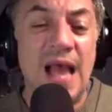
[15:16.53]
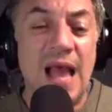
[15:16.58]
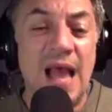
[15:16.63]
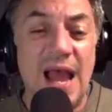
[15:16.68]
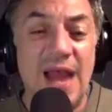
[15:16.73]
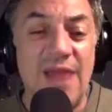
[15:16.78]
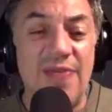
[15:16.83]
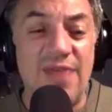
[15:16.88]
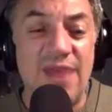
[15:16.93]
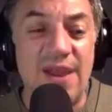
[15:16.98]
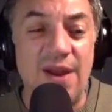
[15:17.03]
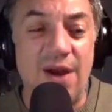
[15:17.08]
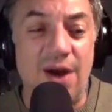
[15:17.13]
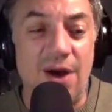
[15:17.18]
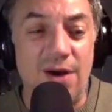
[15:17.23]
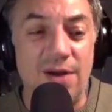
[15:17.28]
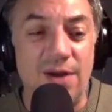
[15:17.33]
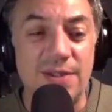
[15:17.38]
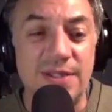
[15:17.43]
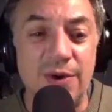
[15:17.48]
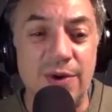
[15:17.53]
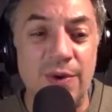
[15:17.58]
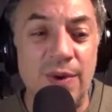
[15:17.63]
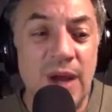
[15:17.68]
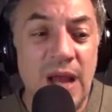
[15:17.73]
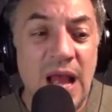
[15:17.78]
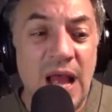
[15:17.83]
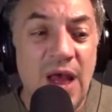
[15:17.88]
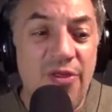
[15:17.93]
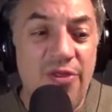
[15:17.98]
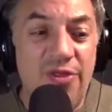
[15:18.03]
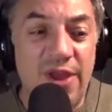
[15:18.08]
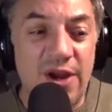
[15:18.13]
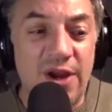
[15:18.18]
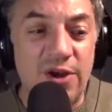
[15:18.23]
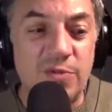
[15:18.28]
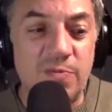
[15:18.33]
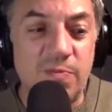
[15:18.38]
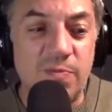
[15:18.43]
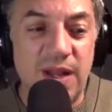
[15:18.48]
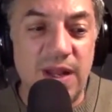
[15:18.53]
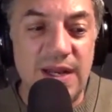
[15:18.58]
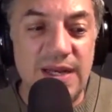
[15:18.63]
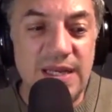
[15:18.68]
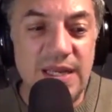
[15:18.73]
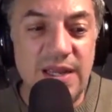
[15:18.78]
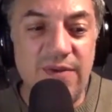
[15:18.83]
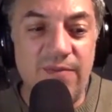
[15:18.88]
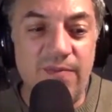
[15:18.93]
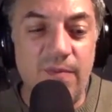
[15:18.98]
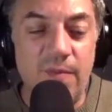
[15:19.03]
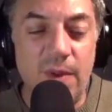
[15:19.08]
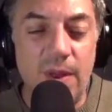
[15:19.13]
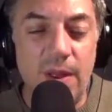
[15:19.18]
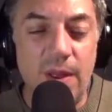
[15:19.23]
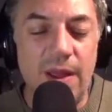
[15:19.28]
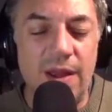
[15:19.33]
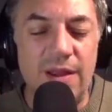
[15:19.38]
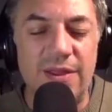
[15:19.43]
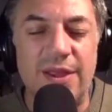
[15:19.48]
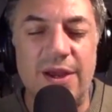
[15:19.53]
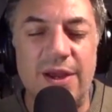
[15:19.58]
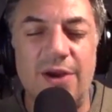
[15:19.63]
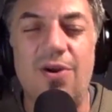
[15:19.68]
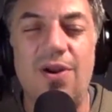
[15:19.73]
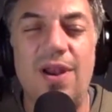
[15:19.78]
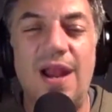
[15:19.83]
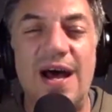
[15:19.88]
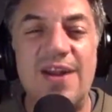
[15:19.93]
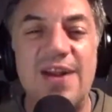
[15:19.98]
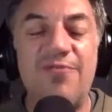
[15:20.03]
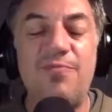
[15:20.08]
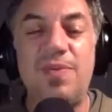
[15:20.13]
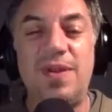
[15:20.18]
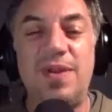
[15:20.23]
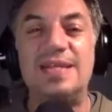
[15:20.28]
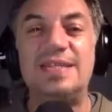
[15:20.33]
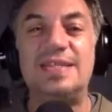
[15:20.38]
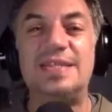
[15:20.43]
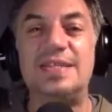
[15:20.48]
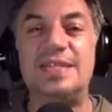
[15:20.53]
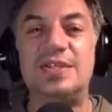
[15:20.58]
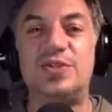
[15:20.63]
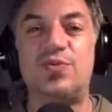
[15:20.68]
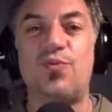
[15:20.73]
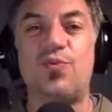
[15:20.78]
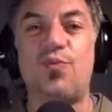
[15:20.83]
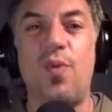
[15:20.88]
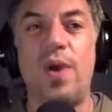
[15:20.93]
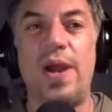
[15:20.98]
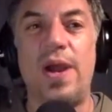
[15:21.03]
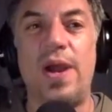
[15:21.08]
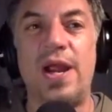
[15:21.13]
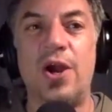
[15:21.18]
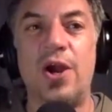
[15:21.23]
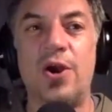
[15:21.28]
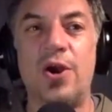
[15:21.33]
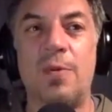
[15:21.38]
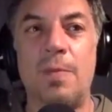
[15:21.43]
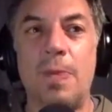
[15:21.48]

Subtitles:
And then also there's plenty of there are a lot of places where